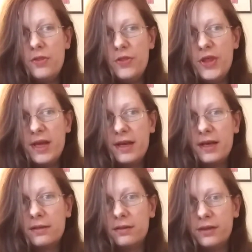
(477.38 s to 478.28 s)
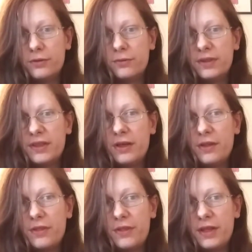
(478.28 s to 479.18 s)
they literally
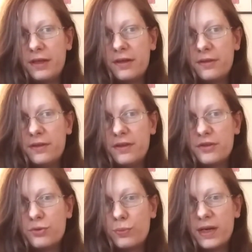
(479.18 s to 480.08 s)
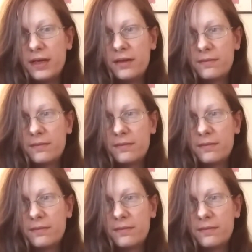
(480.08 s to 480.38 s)
think this way.